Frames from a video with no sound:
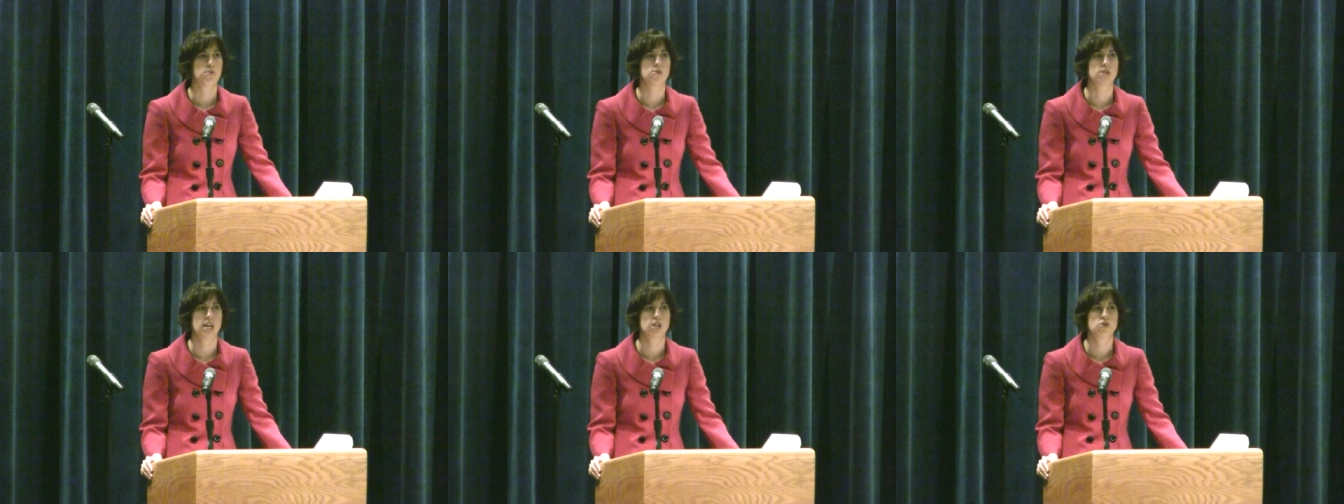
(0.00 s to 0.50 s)
through
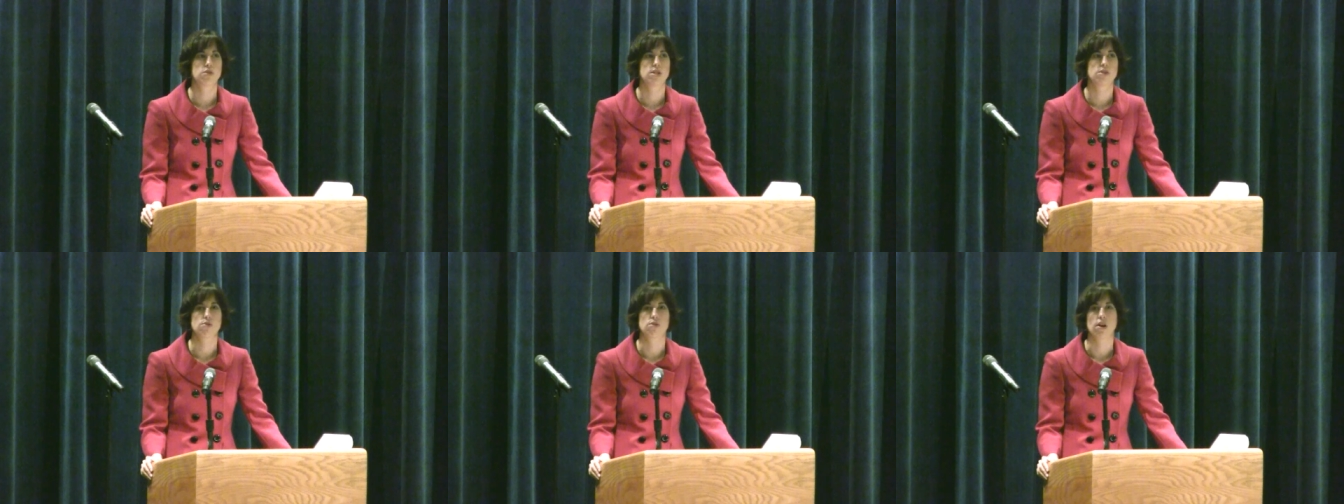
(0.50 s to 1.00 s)

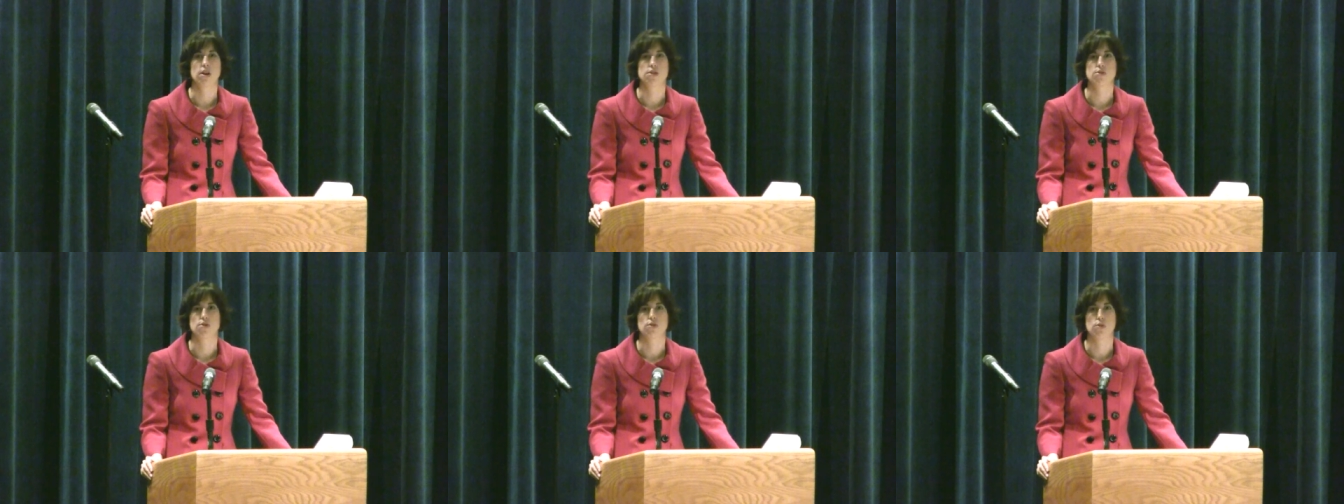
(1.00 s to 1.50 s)
dangerous or
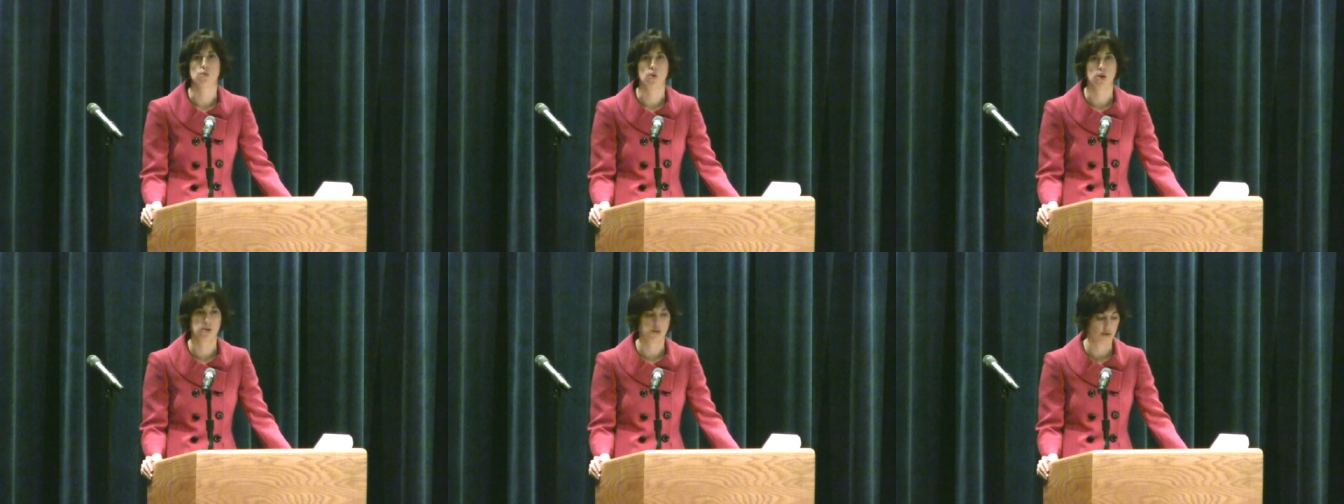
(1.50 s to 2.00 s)
uncertain
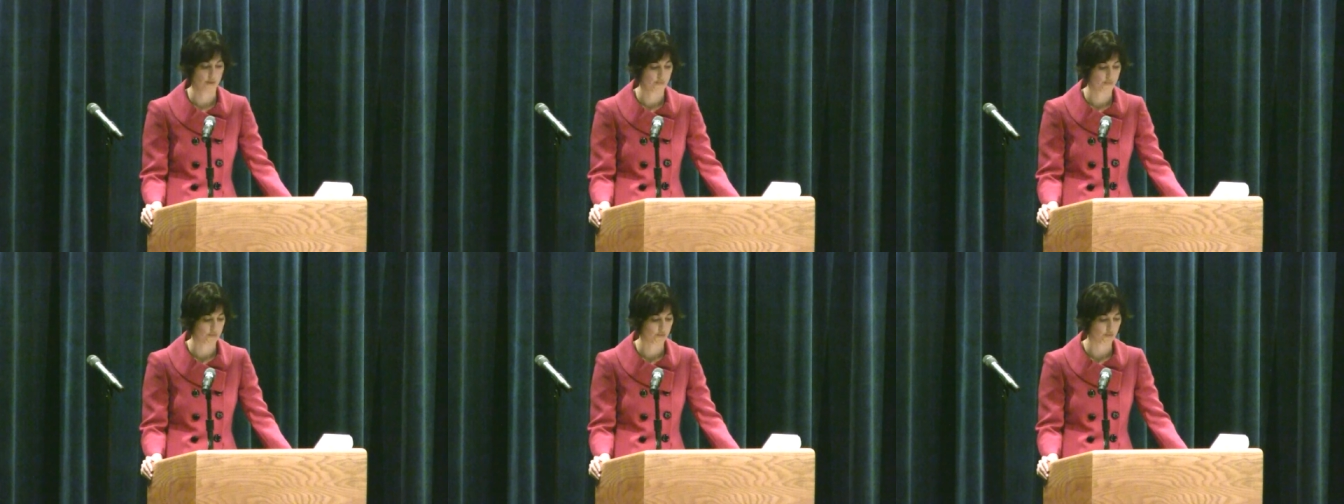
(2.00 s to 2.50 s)
waters.
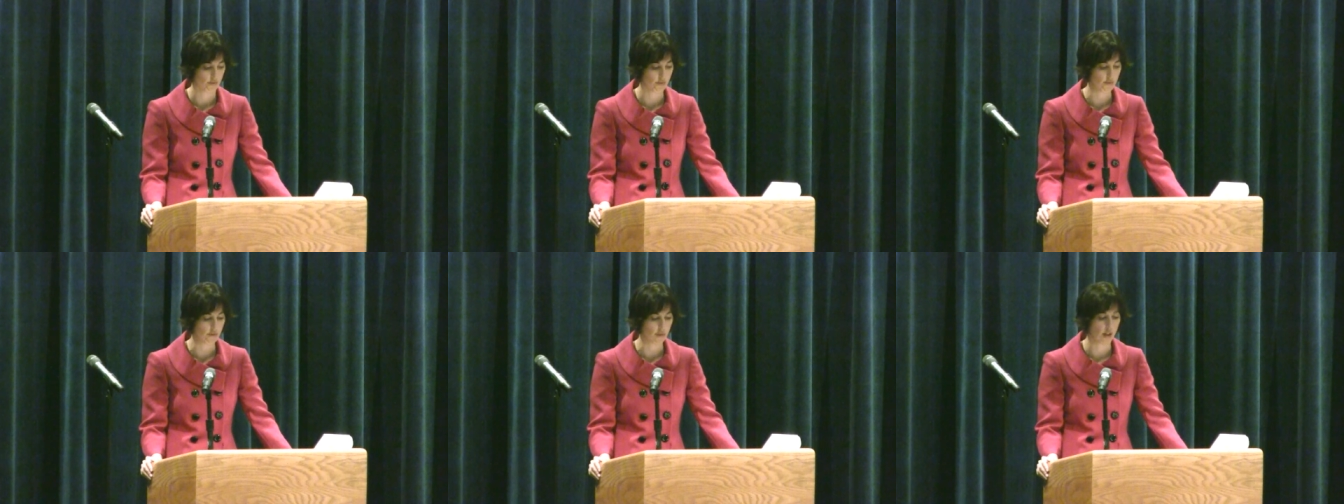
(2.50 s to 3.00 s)

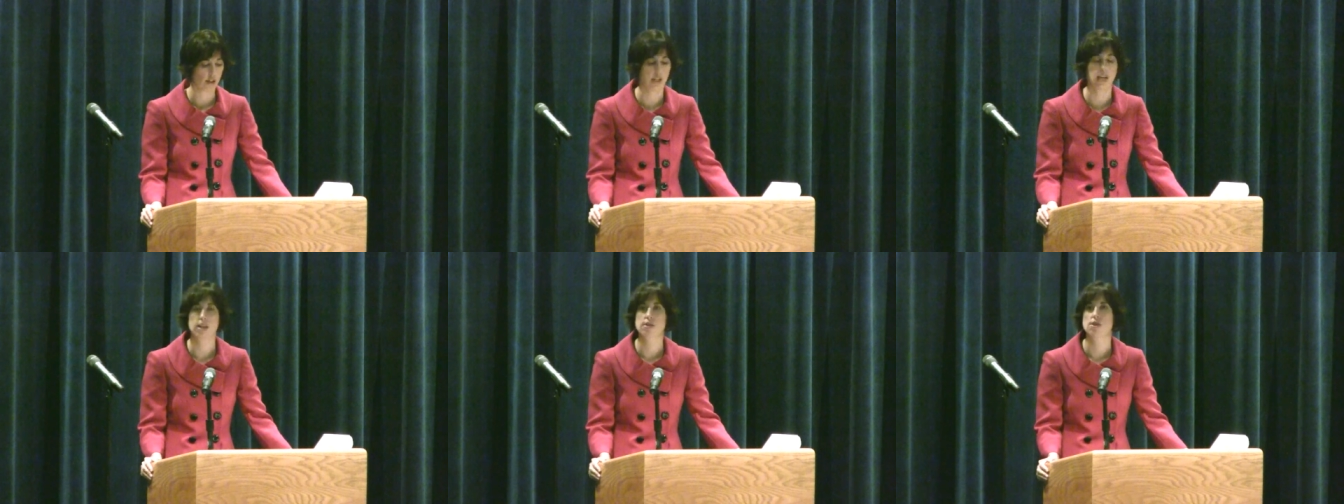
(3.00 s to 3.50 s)

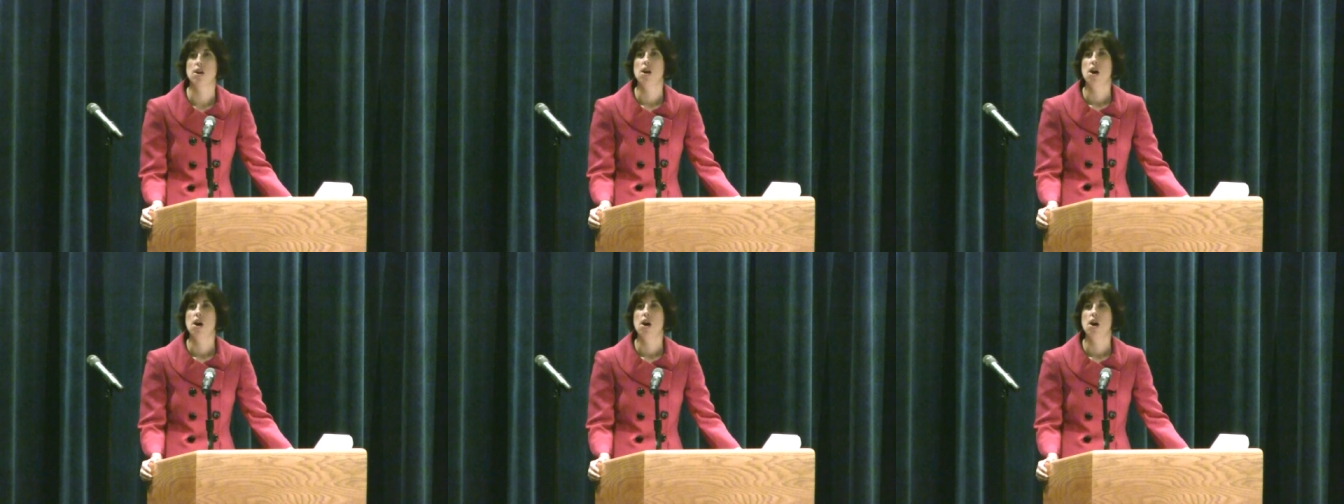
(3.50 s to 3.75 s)
Clinics